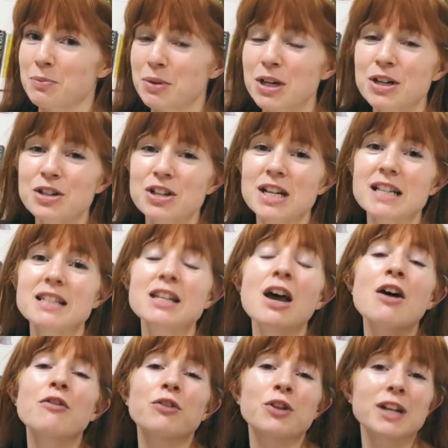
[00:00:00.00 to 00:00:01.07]
purchase
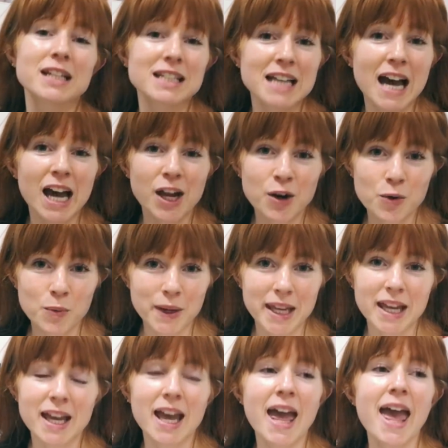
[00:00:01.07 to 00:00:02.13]
for an entire
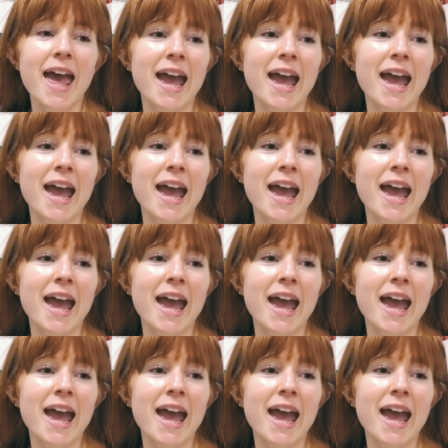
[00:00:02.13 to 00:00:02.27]
week